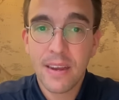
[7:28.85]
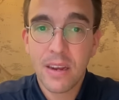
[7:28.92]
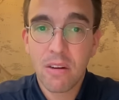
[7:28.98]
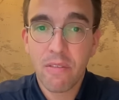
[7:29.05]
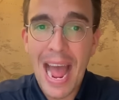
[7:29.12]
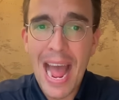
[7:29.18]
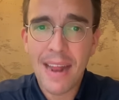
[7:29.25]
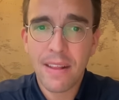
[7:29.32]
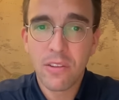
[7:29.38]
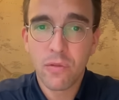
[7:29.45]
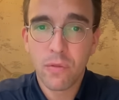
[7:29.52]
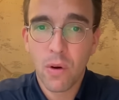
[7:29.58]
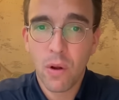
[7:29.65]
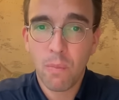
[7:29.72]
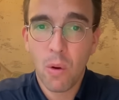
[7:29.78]
grants
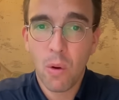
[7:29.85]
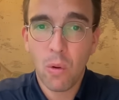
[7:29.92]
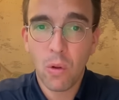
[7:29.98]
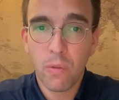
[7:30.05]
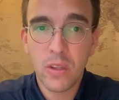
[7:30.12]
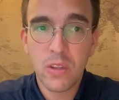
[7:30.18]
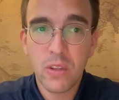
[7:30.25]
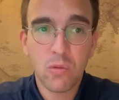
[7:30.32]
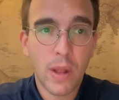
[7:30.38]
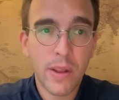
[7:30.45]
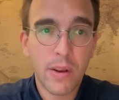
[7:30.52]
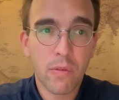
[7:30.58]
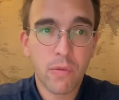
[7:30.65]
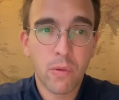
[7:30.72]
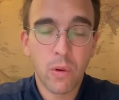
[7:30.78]
from all of these
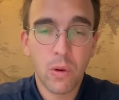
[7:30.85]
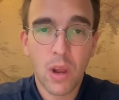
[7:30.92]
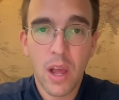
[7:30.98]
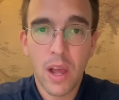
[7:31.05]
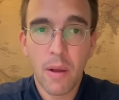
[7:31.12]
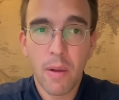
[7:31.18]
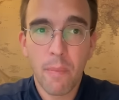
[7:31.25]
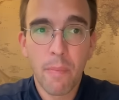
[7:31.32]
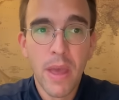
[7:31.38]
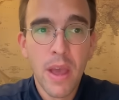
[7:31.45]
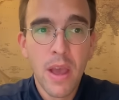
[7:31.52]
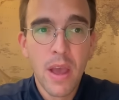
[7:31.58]
wonderful